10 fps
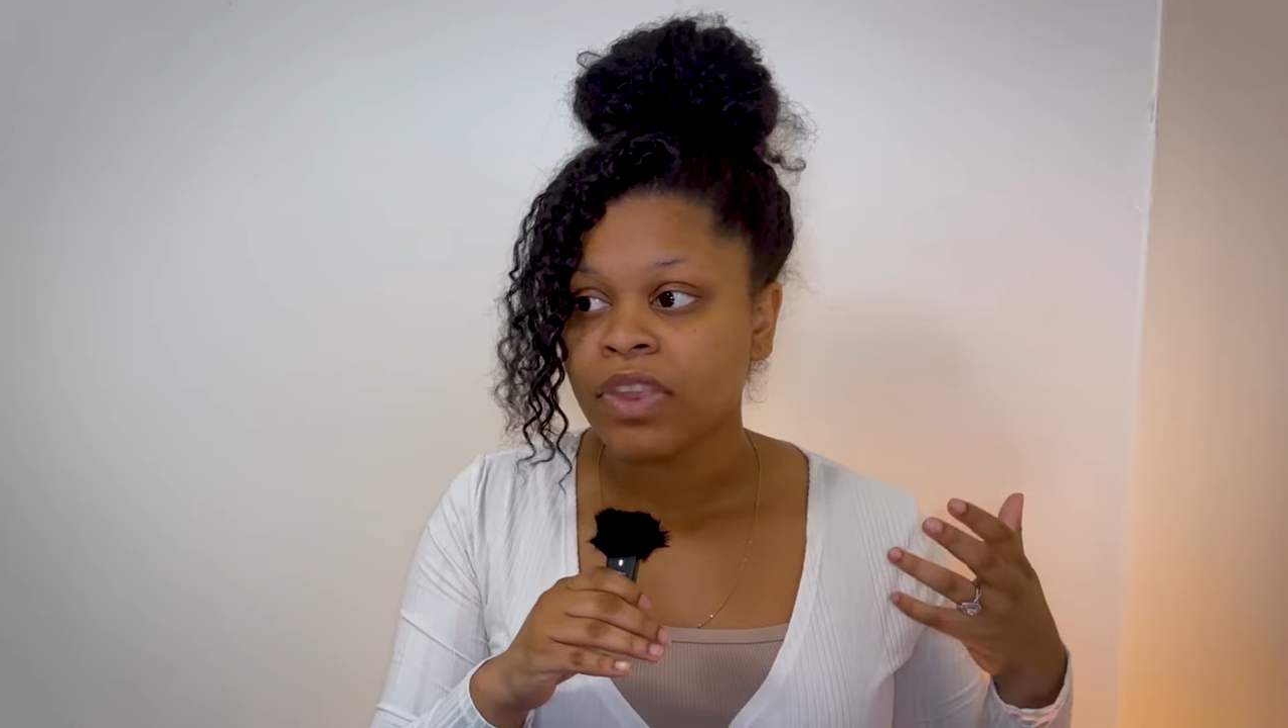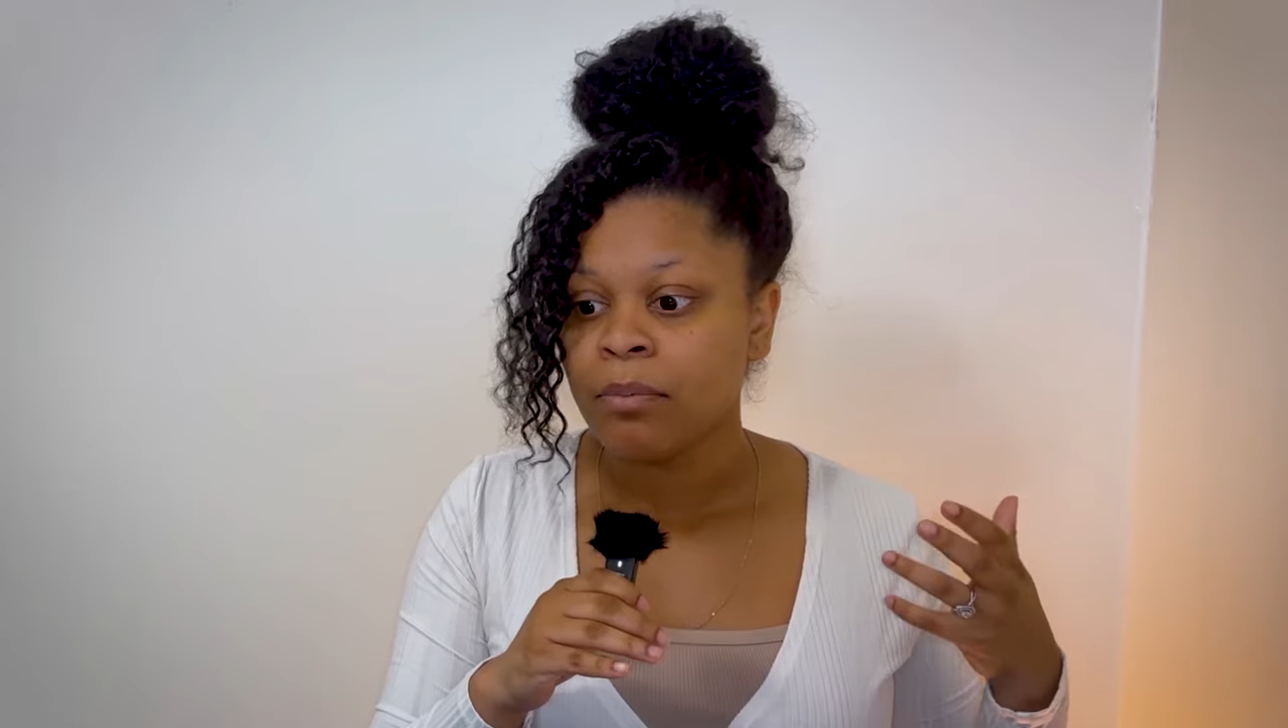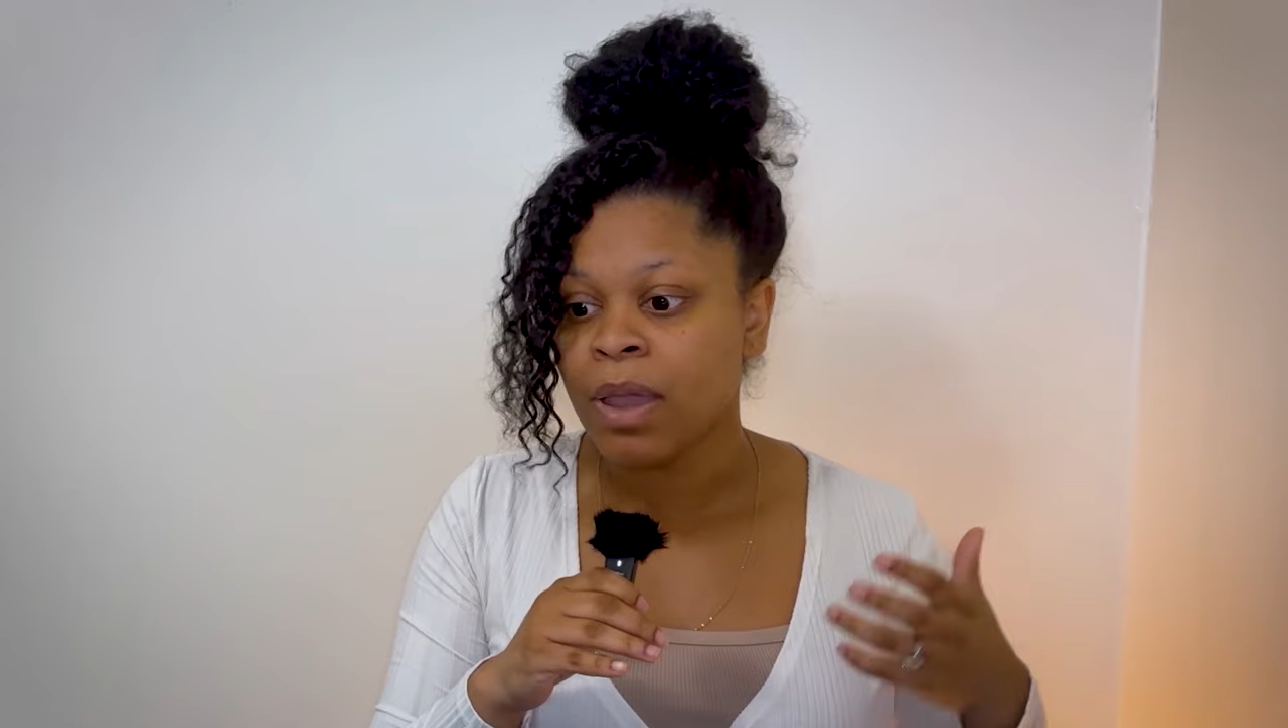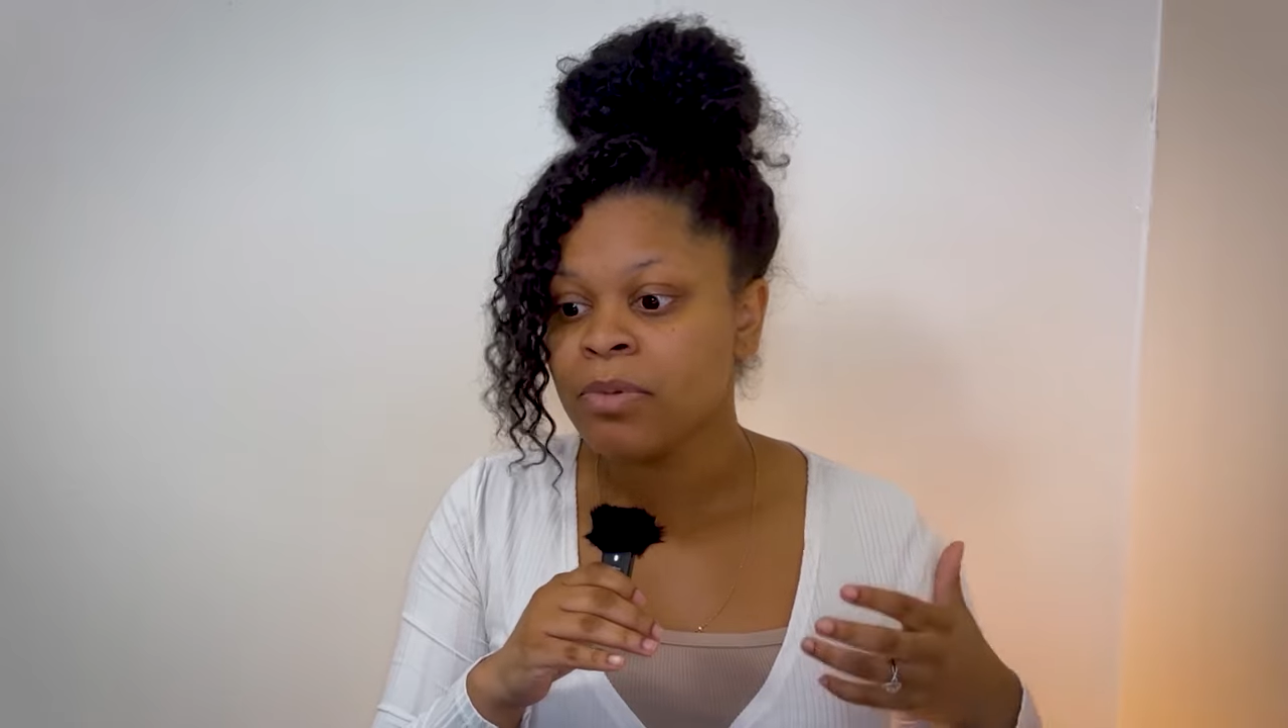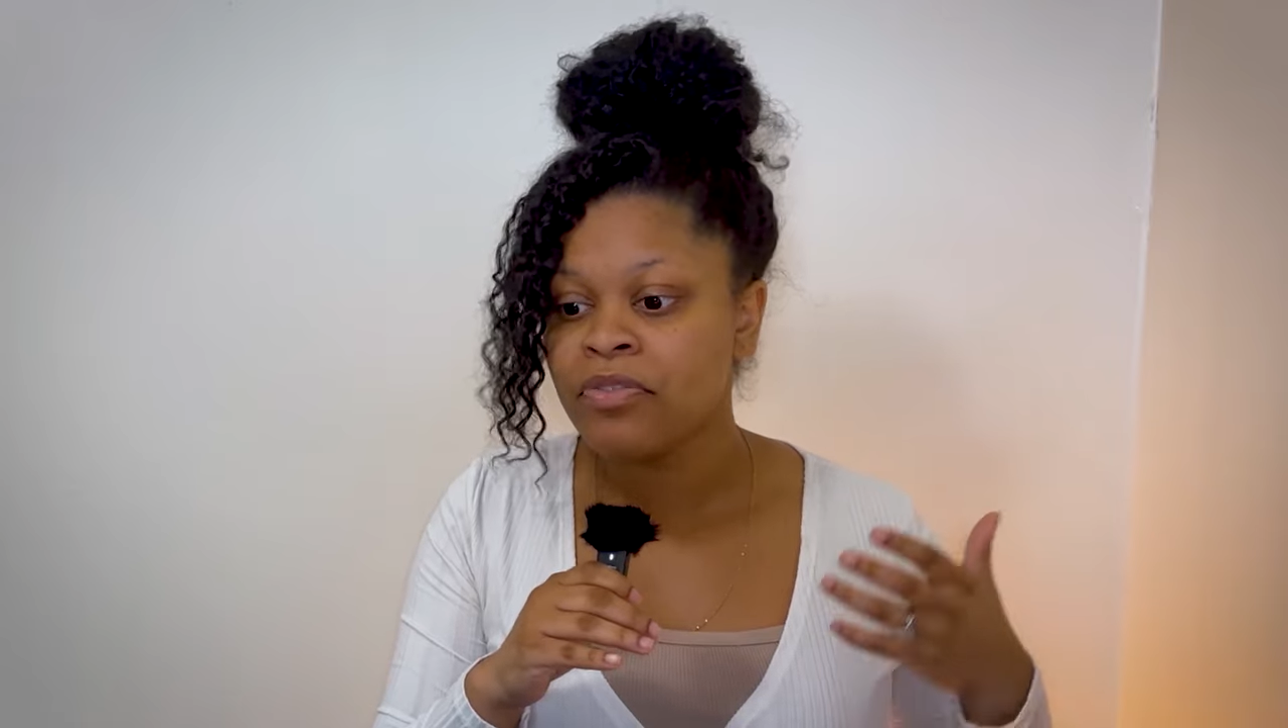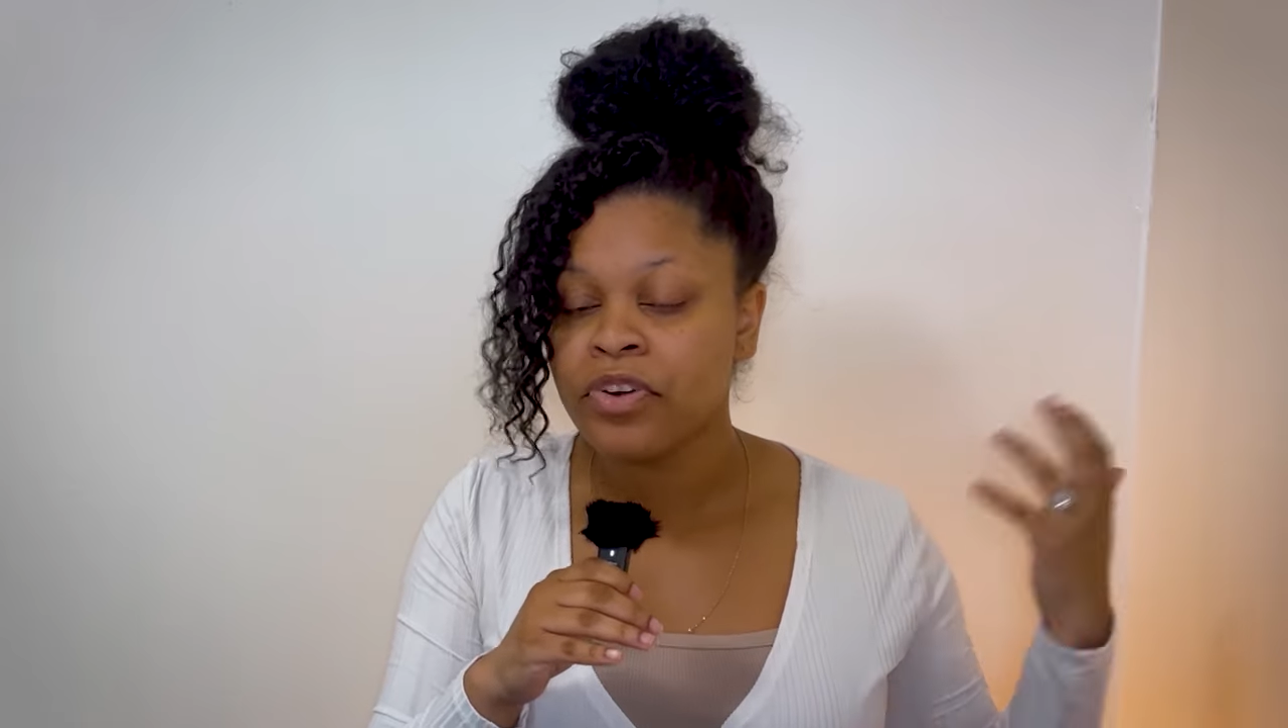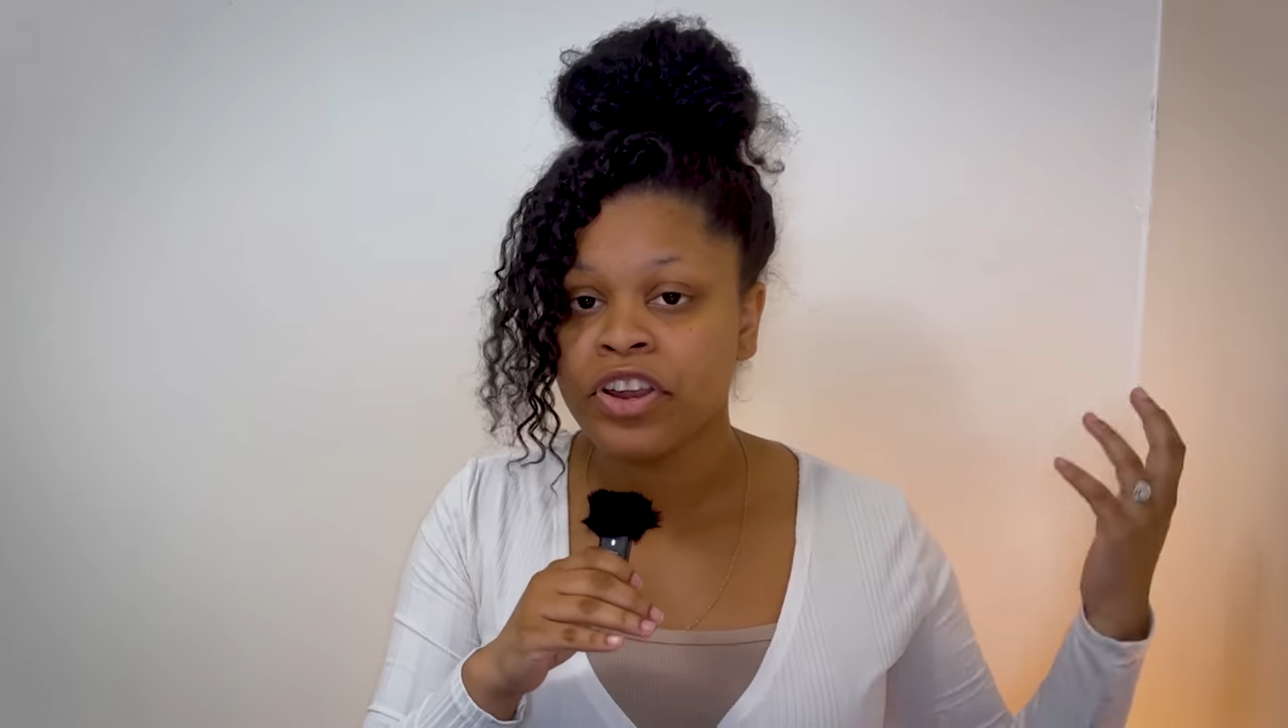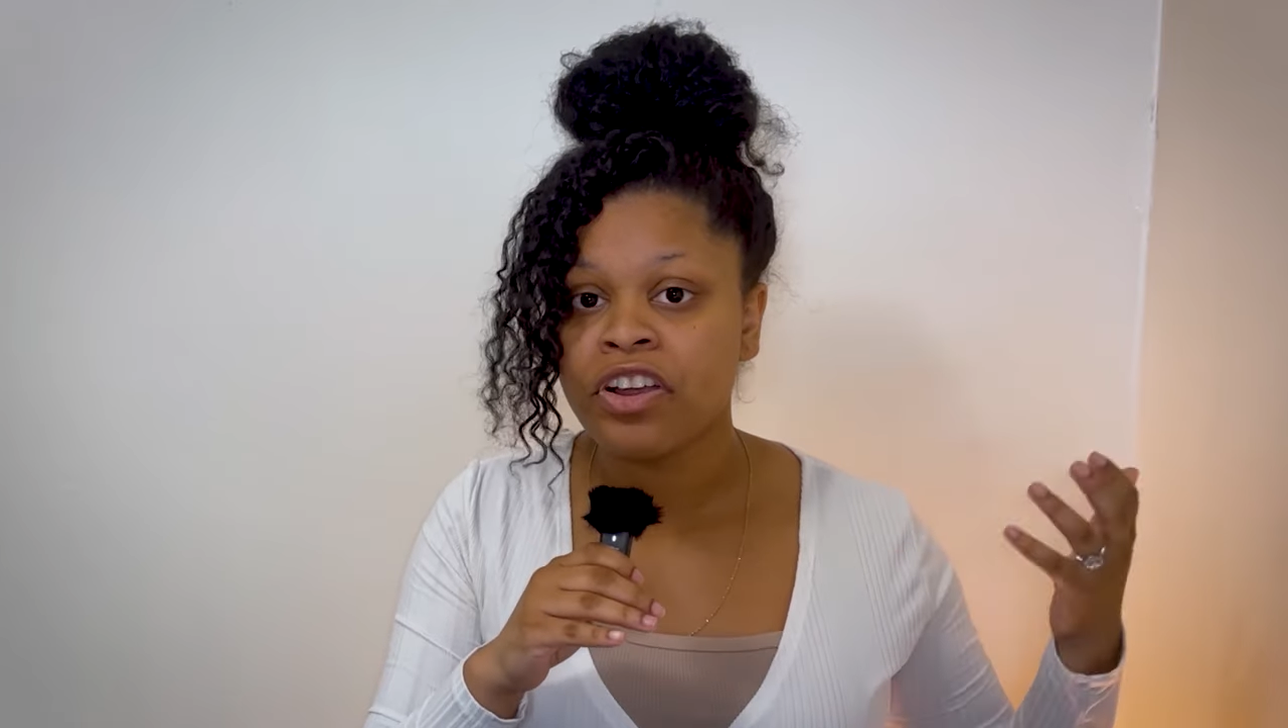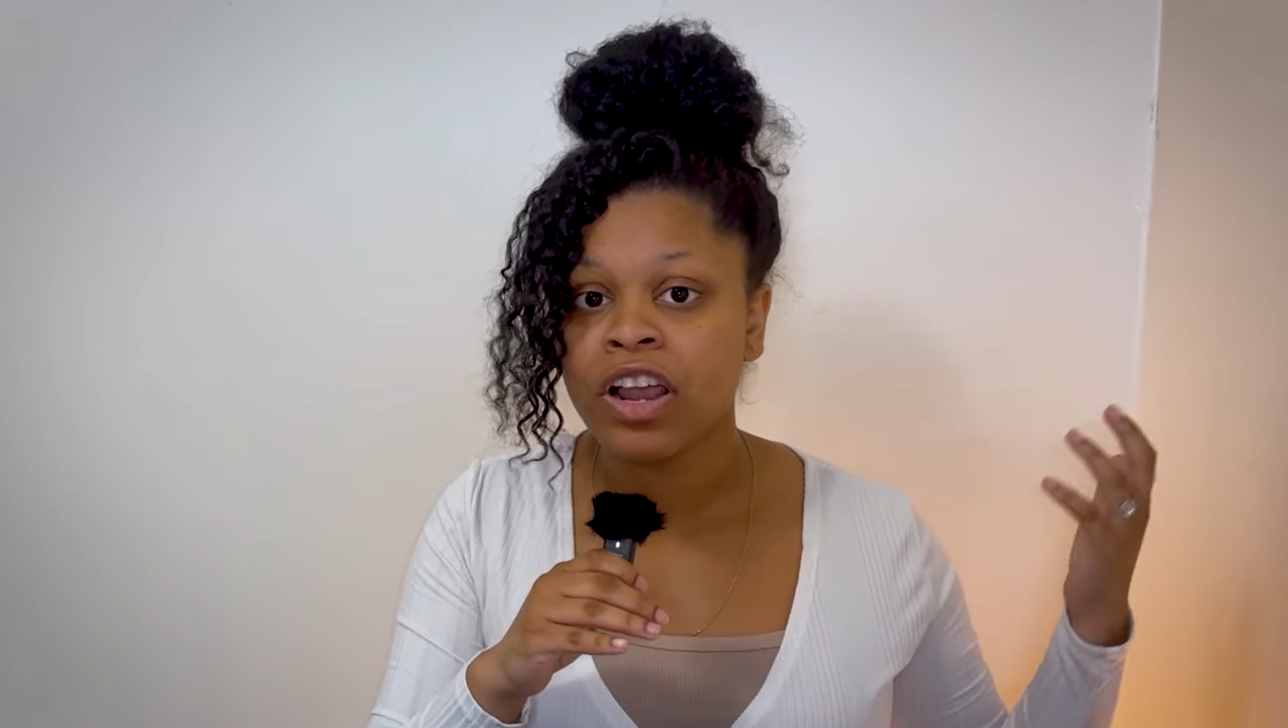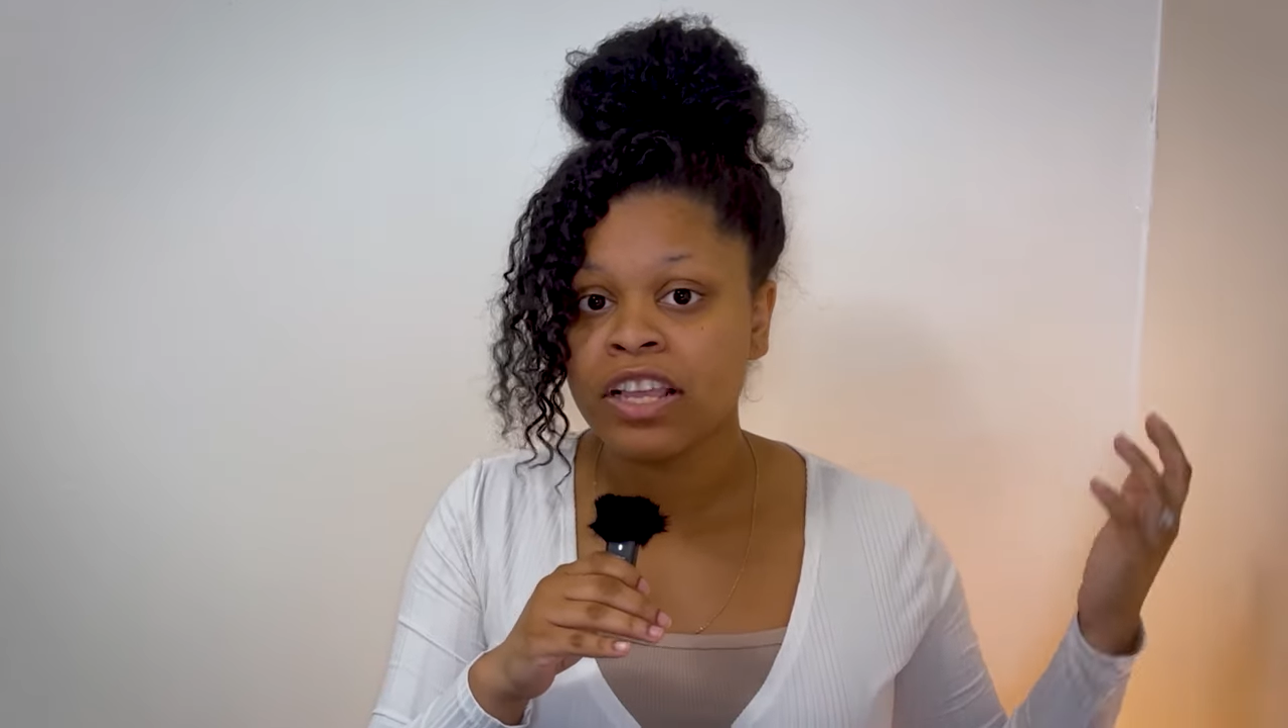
maybe for your